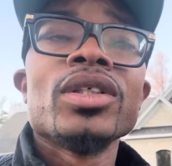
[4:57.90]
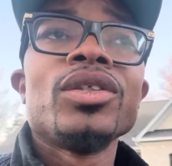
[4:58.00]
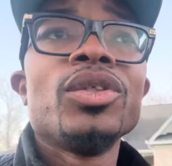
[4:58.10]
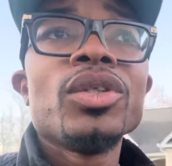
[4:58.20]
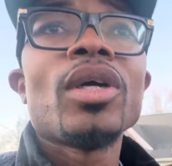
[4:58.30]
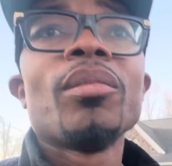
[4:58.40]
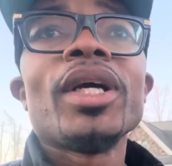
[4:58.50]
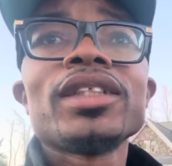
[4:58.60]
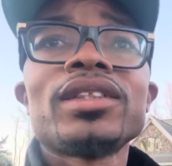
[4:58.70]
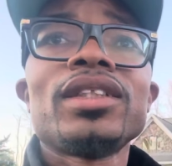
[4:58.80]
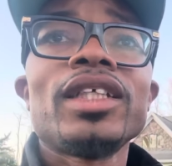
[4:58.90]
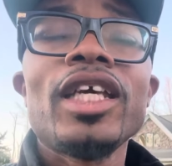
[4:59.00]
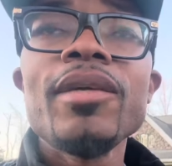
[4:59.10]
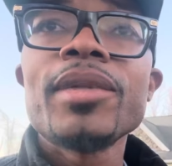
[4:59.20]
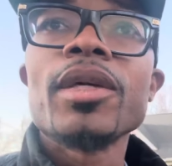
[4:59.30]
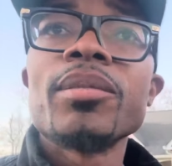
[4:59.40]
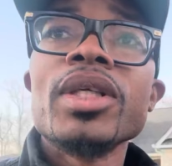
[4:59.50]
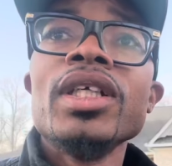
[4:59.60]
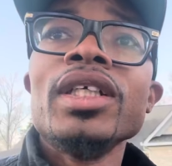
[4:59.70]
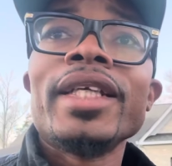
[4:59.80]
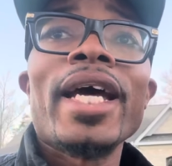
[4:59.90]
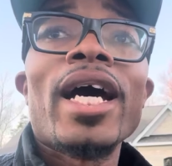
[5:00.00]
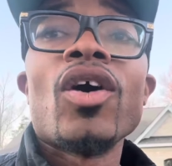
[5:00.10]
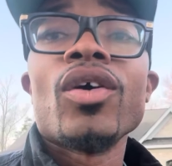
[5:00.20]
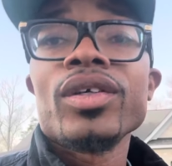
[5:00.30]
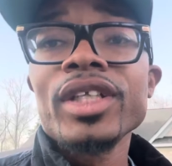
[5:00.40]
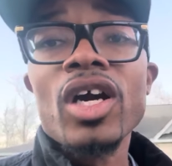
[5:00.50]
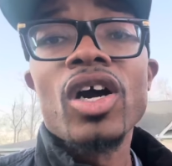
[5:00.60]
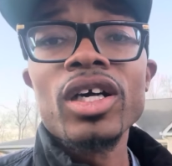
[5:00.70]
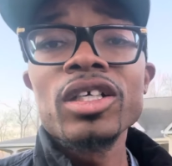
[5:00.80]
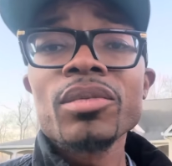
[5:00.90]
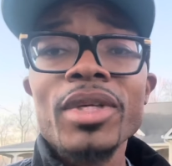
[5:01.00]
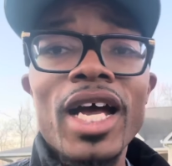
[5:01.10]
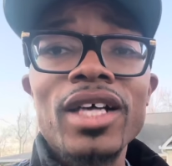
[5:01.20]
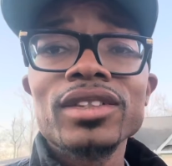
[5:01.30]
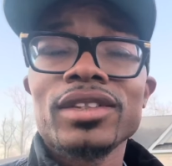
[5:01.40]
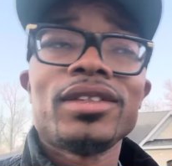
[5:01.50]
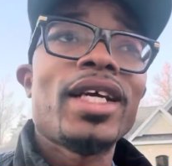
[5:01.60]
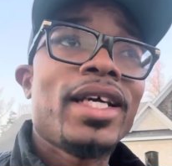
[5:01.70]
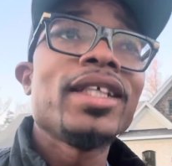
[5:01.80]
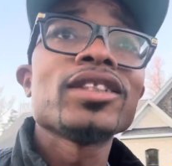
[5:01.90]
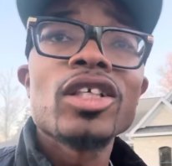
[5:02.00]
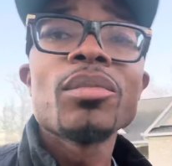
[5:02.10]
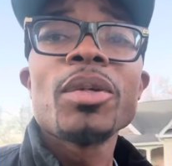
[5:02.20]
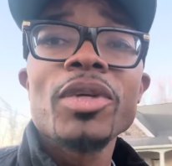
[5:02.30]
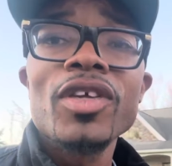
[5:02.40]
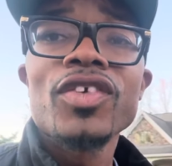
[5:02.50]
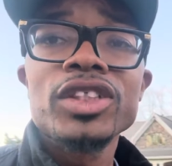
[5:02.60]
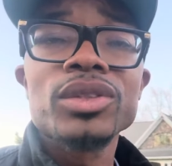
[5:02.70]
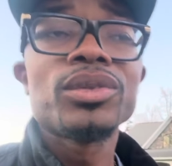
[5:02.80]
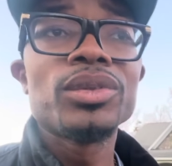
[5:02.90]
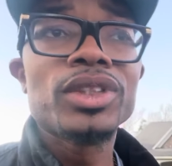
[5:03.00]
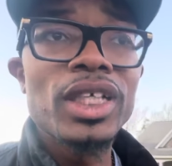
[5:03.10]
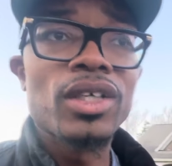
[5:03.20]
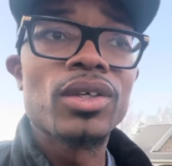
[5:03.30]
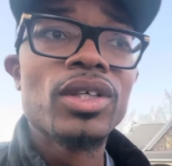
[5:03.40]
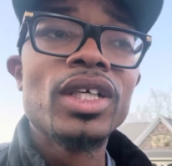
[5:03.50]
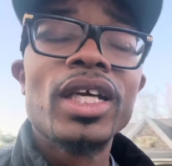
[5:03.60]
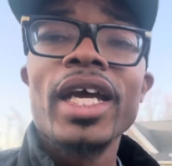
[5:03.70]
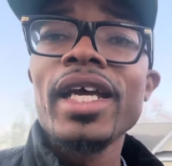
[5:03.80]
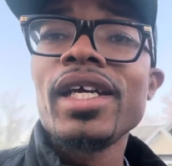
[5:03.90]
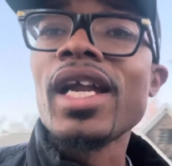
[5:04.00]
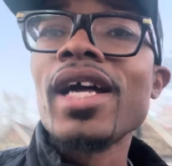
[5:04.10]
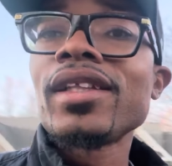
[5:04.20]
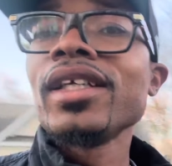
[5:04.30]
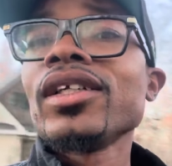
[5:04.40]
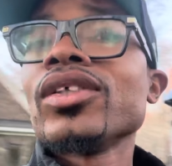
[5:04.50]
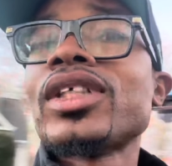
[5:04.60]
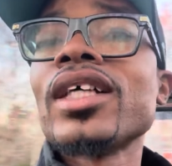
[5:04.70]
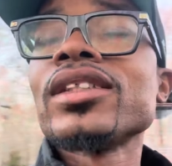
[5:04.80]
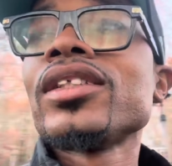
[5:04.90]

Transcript: do their best to keep them. Now, there are going to be houses that is going to be beneficial to sell. And I think those houses